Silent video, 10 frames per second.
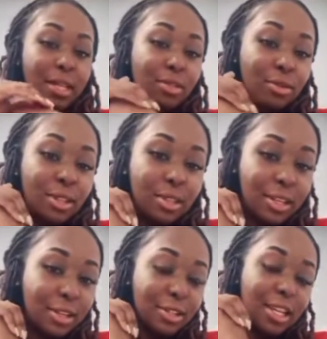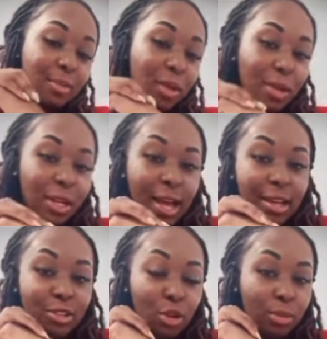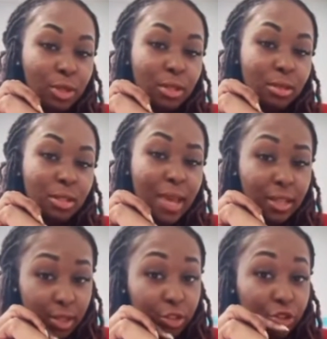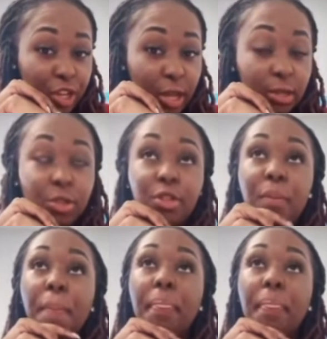students in here telling me about the October Smack a Teacher Challenge,